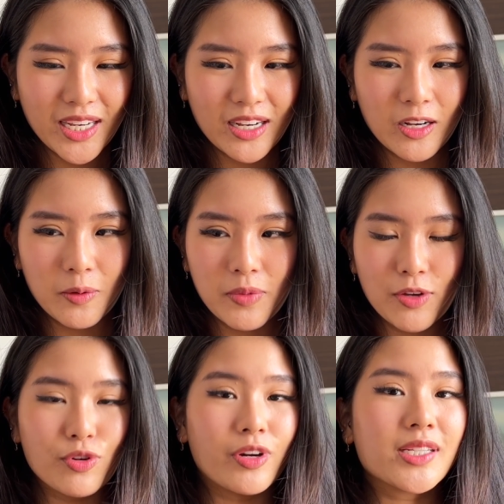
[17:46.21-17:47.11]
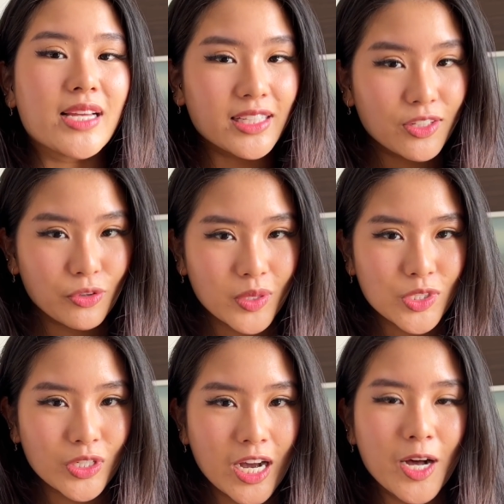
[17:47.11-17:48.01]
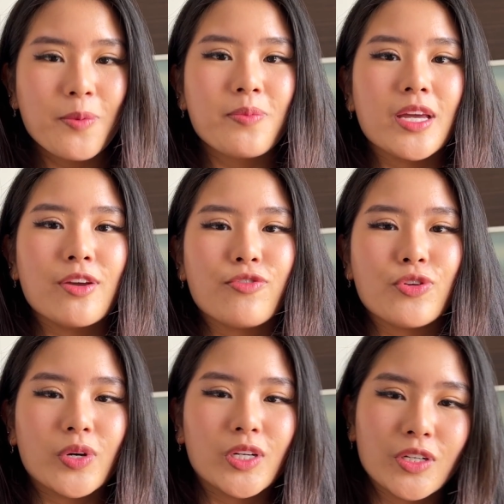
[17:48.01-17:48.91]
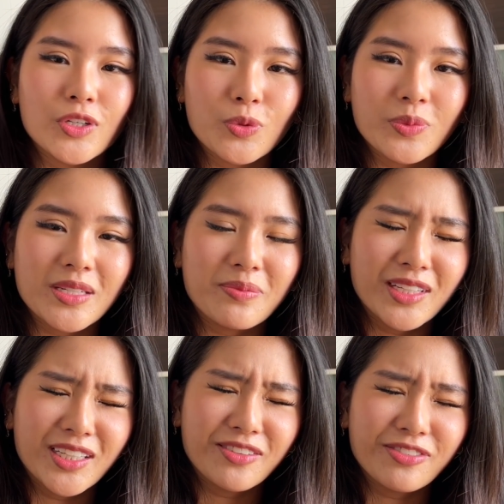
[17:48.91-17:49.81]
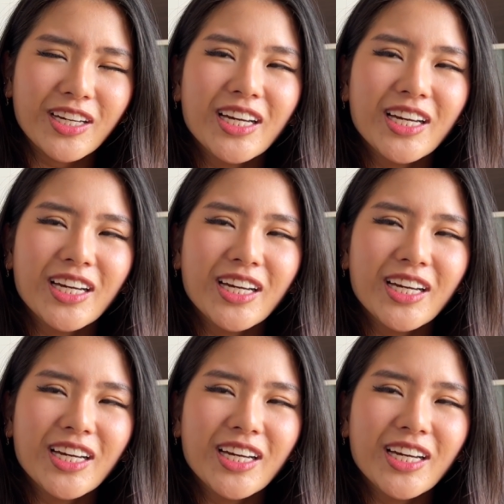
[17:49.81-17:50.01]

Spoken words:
If you're excited for what's to come, if you want to show me some love,